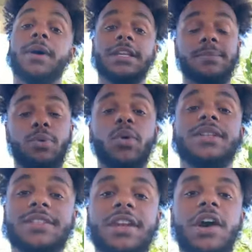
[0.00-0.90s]
but it's
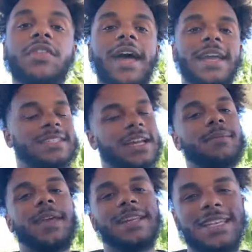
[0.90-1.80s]
important to know that it's going
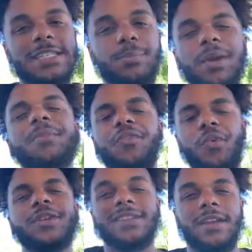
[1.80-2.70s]
to be a discipline
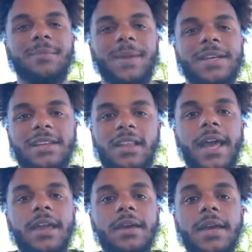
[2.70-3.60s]
before it's going to be a
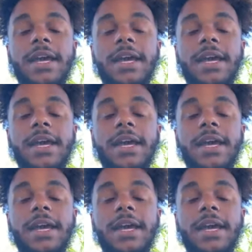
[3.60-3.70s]
delight.